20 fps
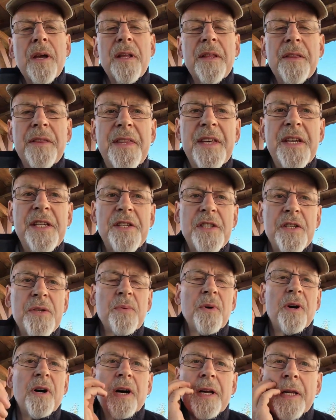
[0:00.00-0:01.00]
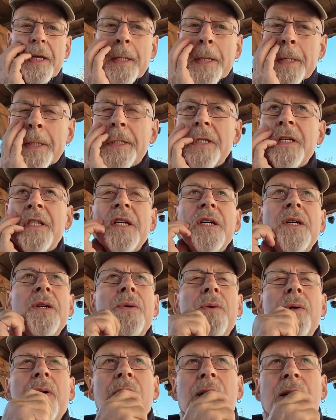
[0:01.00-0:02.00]
this is why you need to
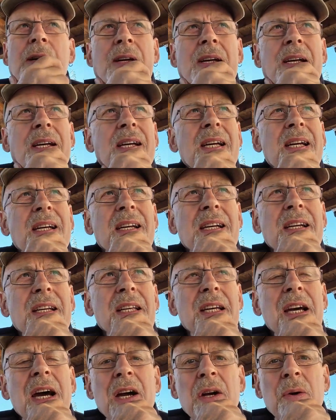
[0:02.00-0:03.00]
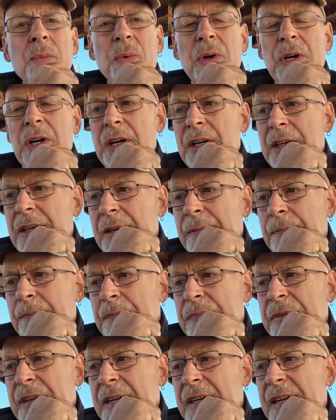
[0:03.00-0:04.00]
do your homework.
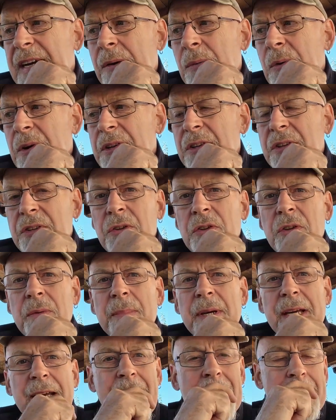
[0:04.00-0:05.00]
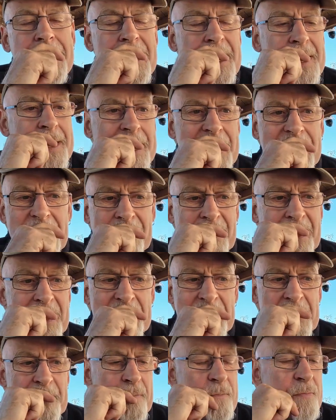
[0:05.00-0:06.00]
Now one of the other big assets here
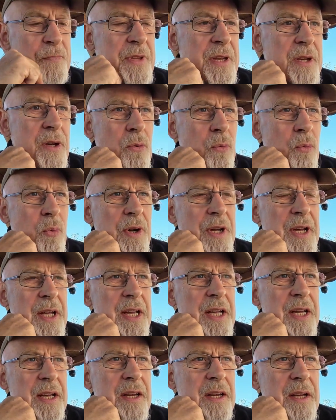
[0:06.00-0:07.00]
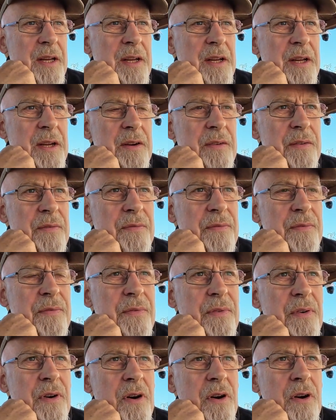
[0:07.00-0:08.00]
is we're
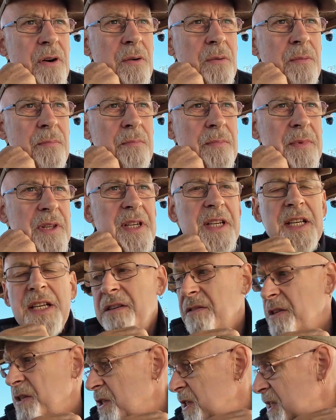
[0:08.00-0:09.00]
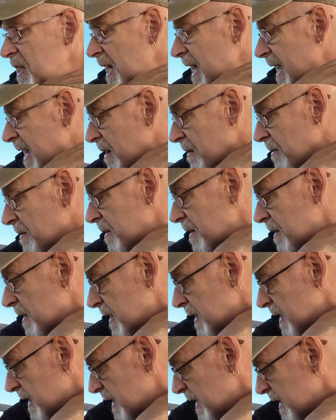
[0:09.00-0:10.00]
from the nearest town
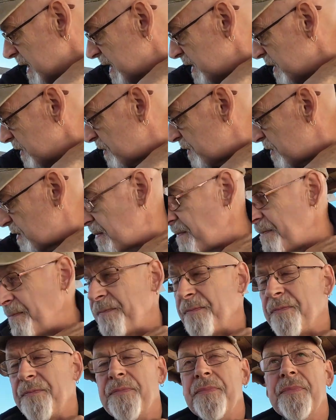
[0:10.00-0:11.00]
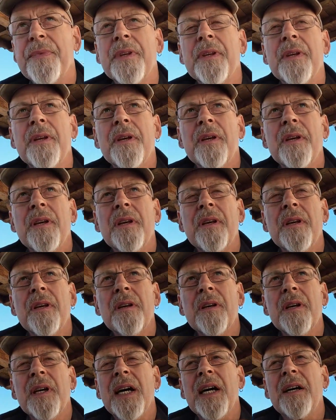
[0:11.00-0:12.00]
is,
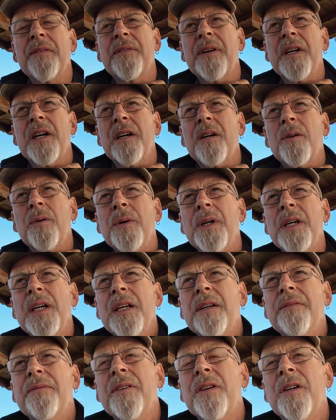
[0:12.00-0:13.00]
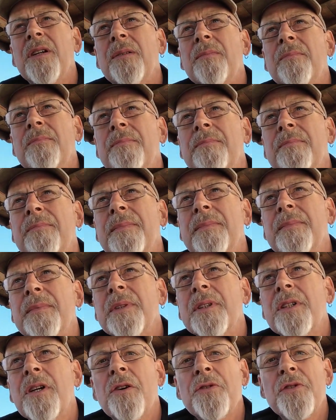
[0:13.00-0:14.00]
how far are we from
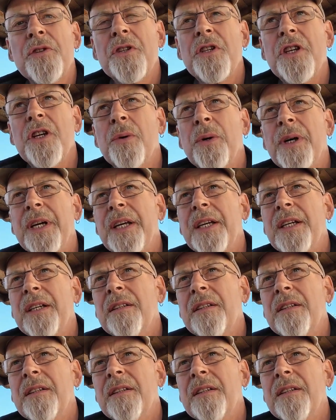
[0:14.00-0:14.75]
Kozadui?